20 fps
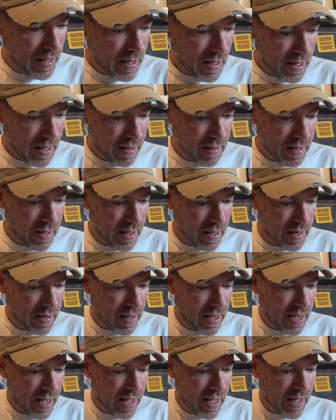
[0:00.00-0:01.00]
And then
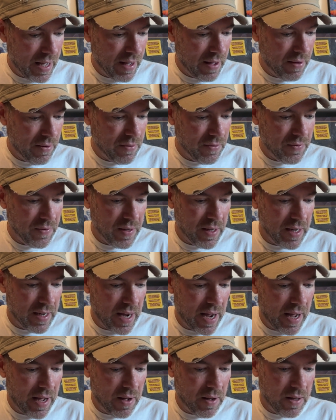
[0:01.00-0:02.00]
they have
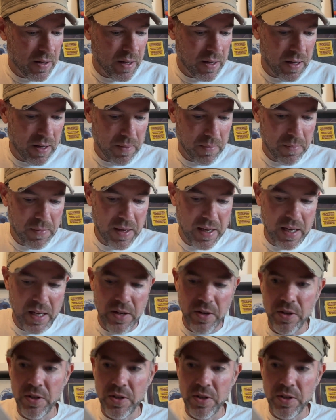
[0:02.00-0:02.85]
the inner